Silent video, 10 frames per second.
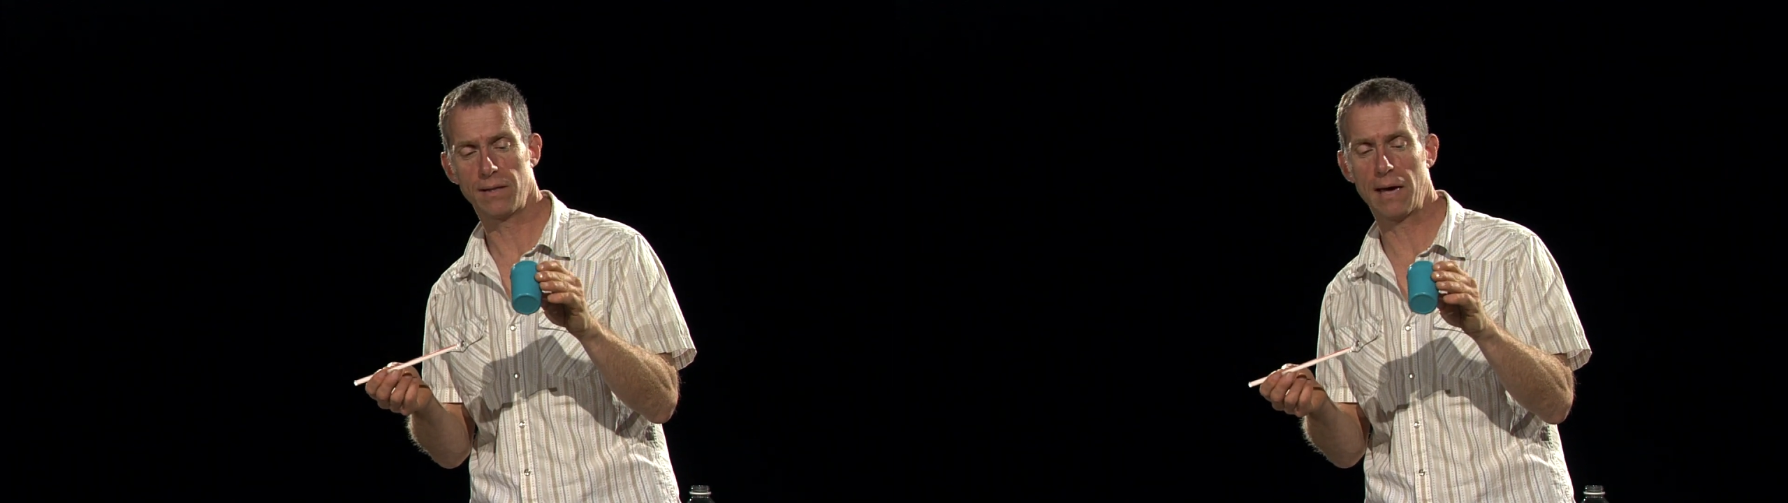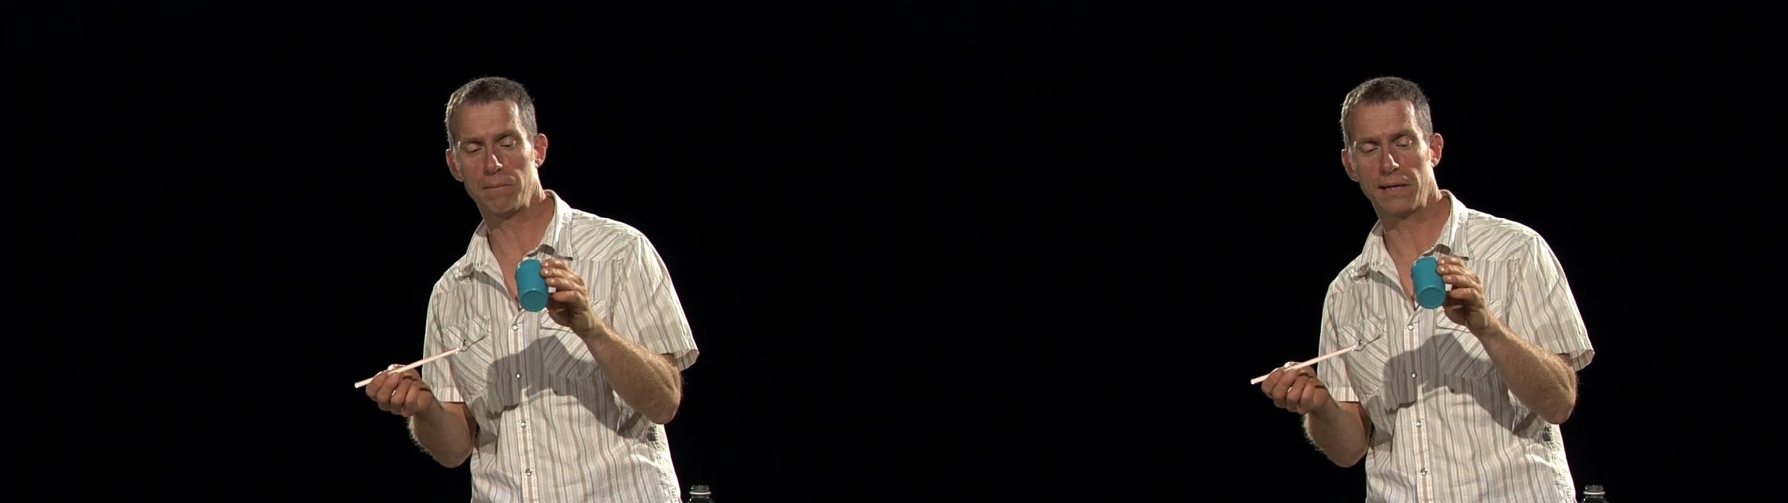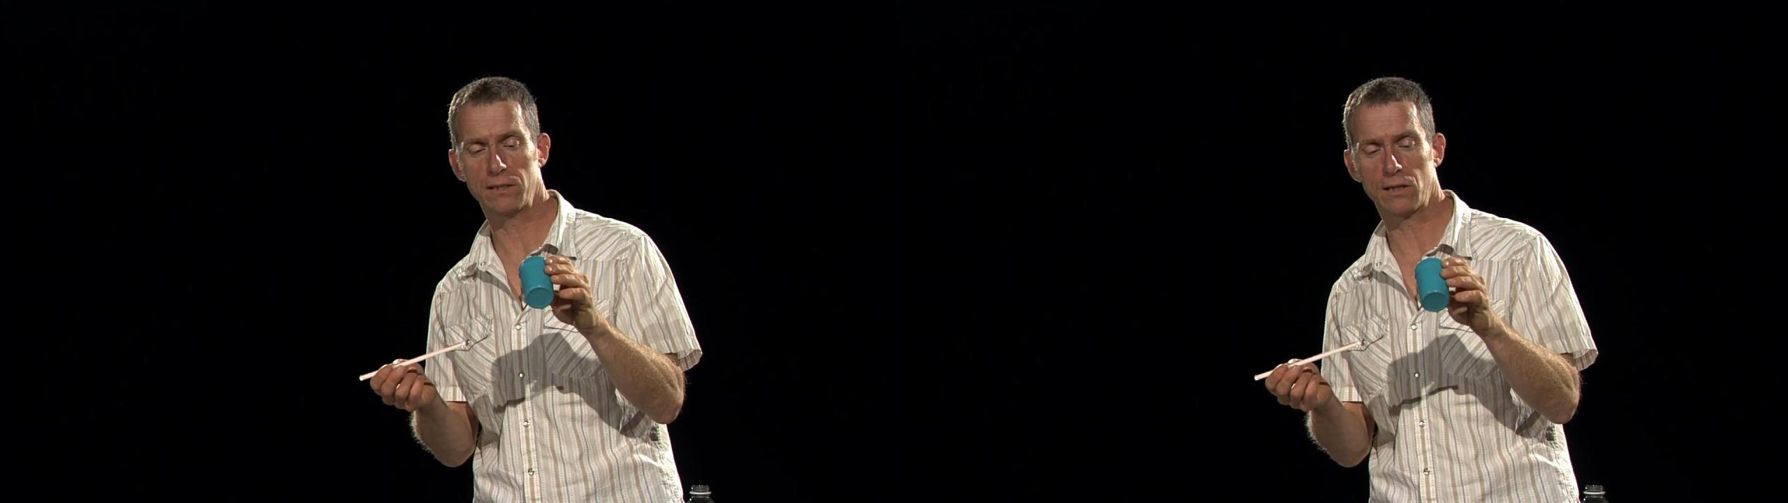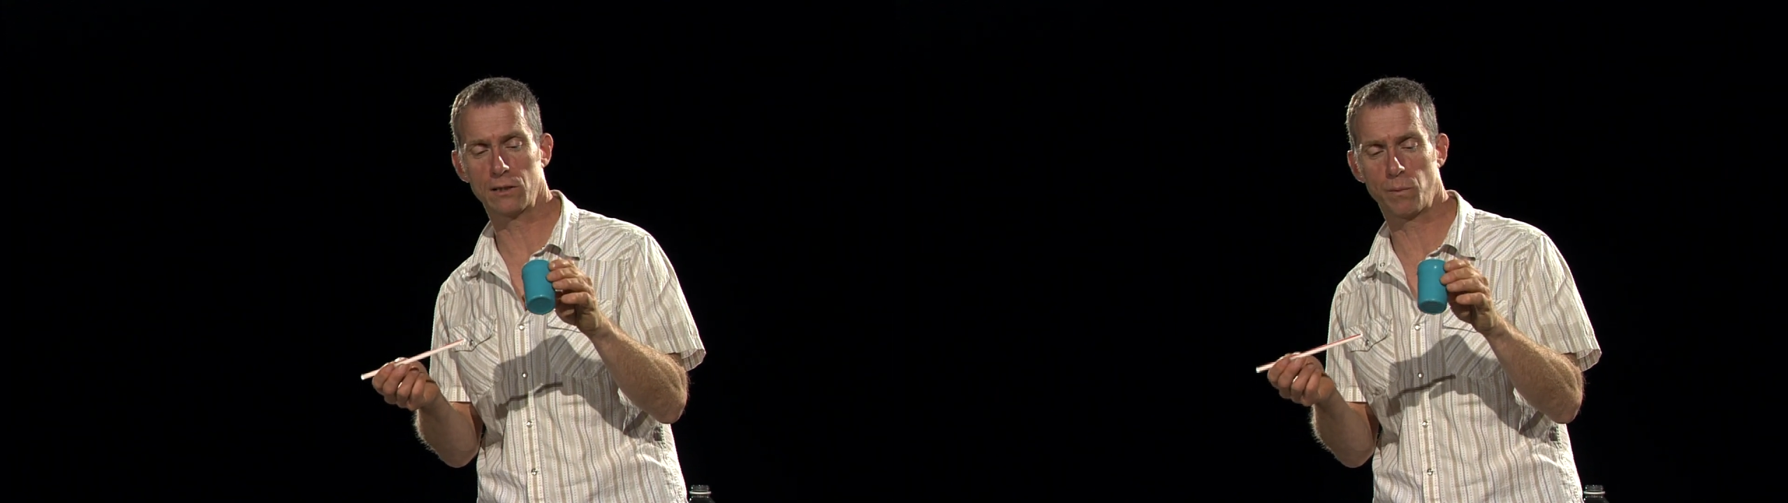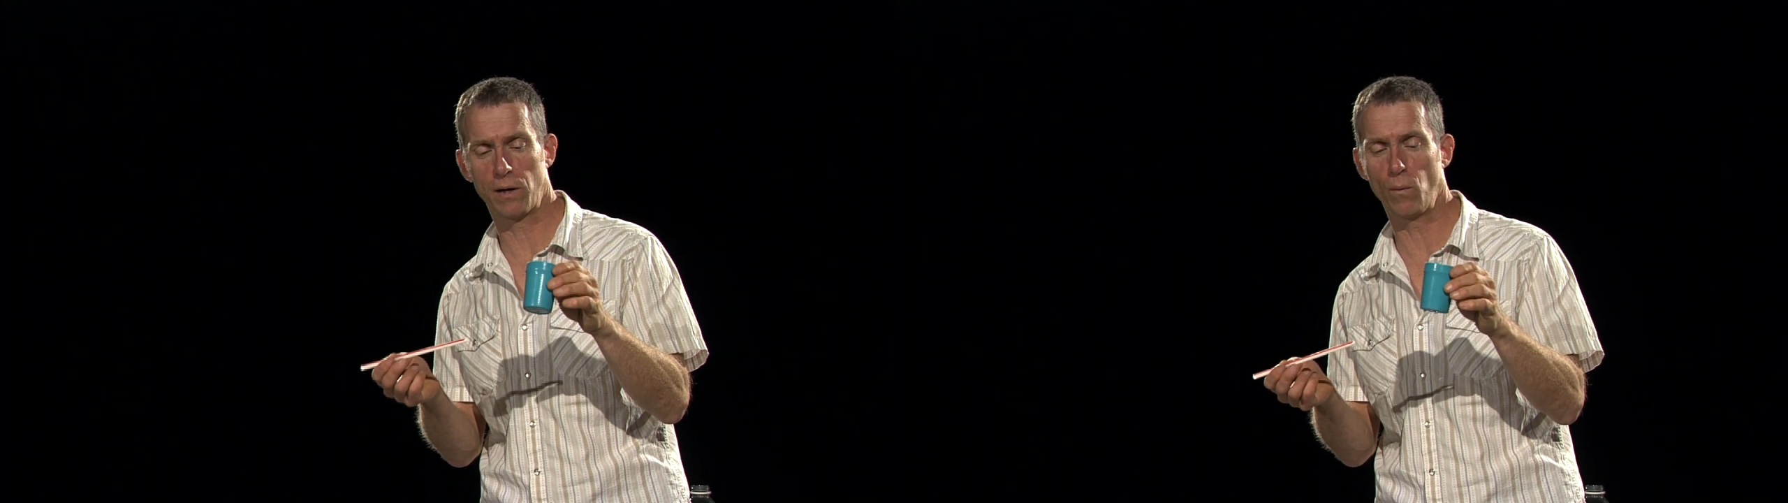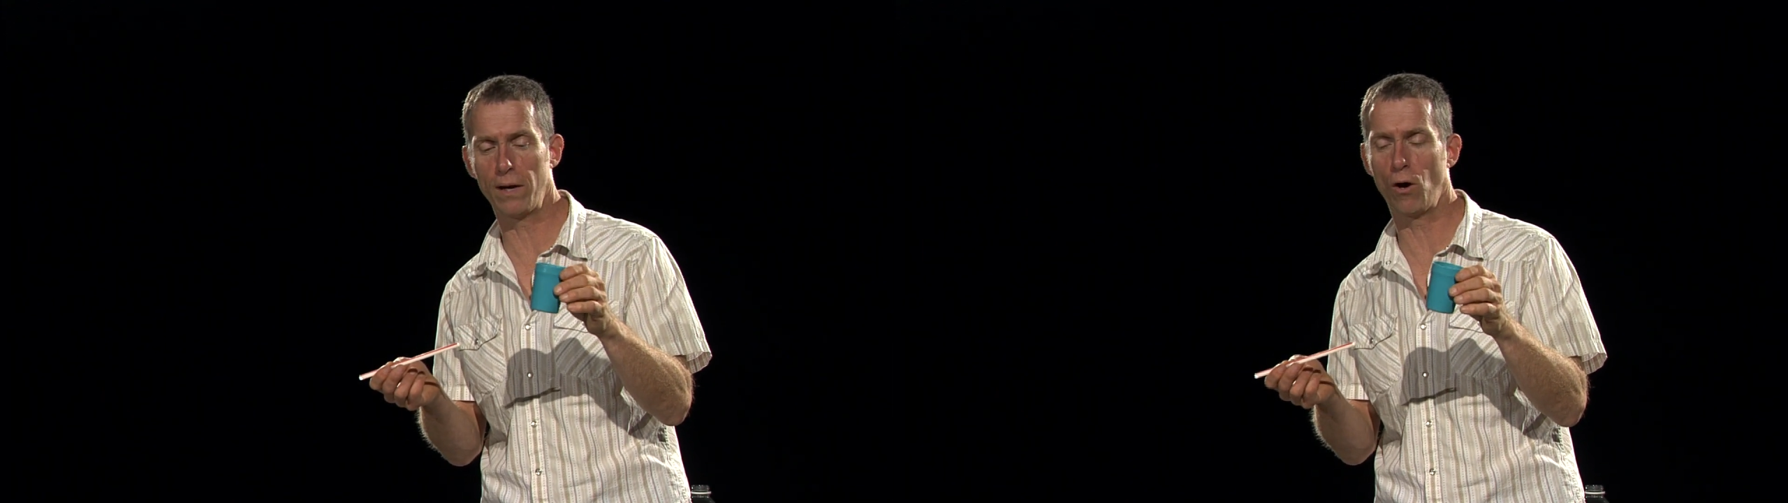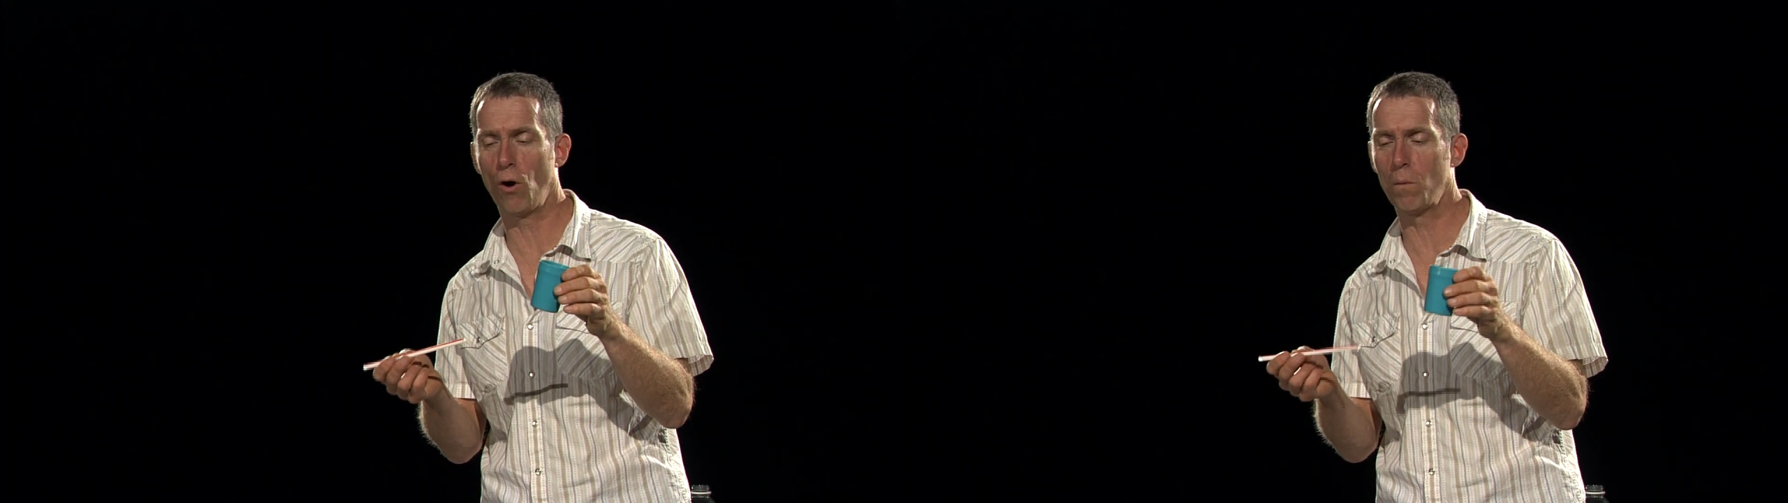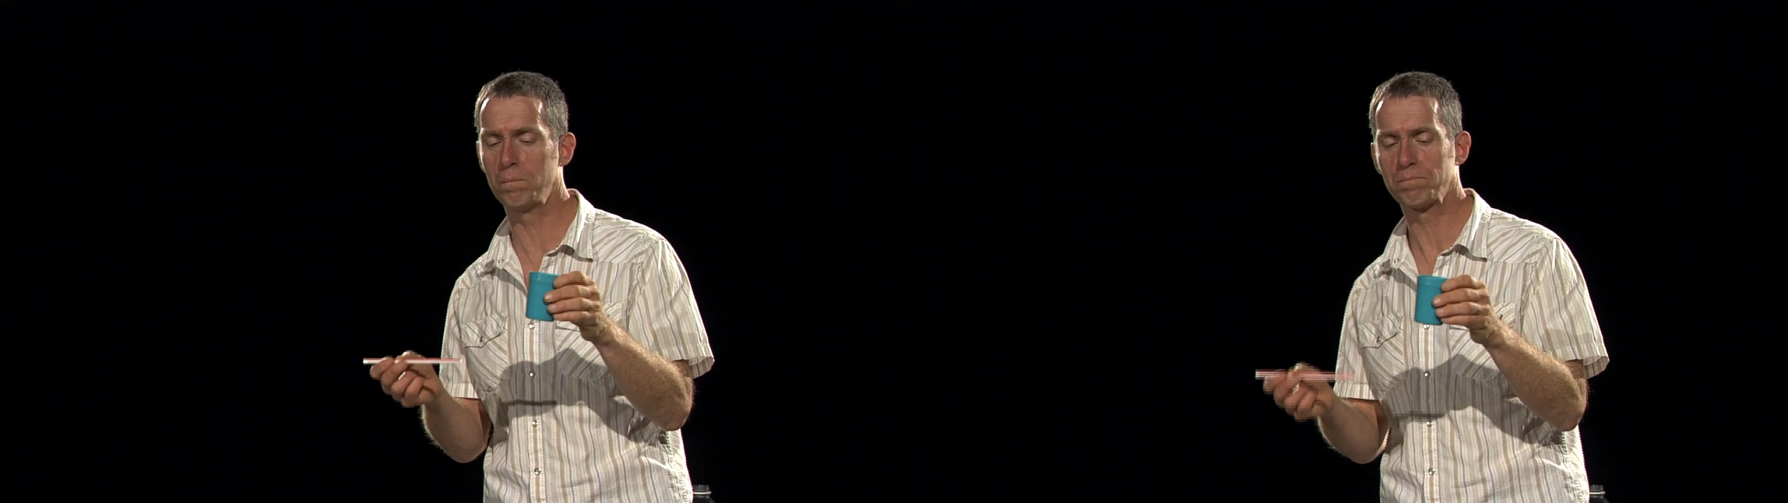that many stunts. But I went
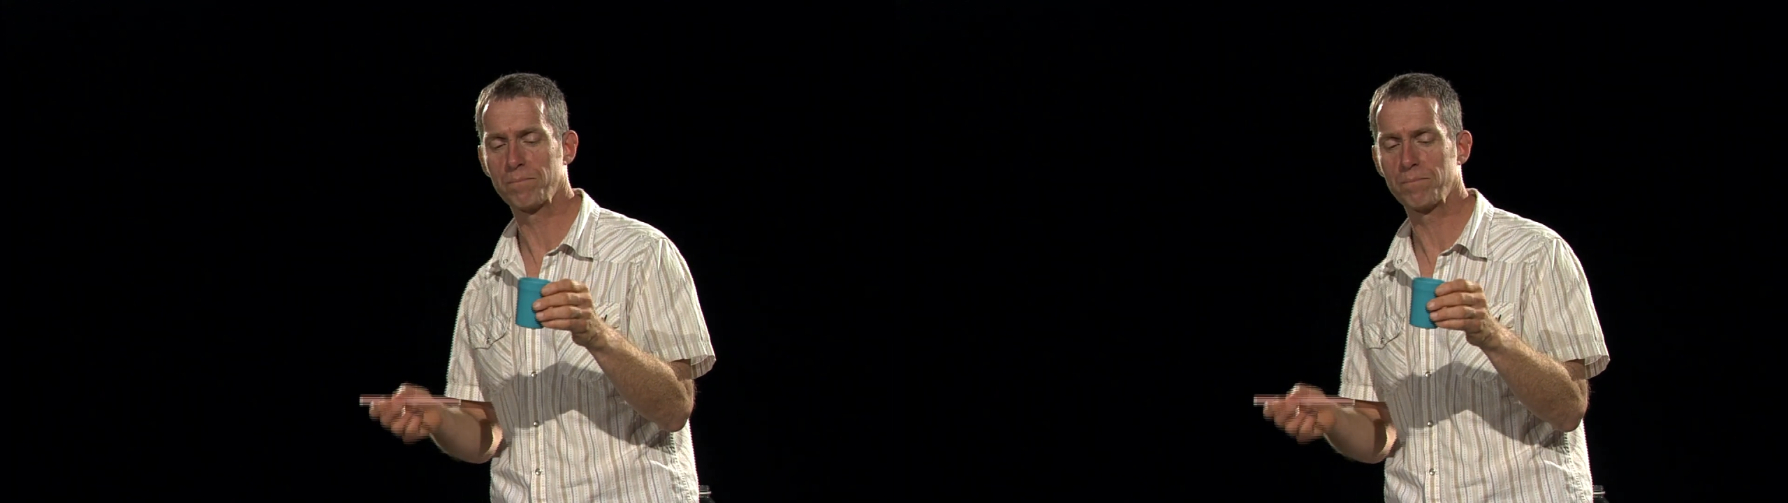home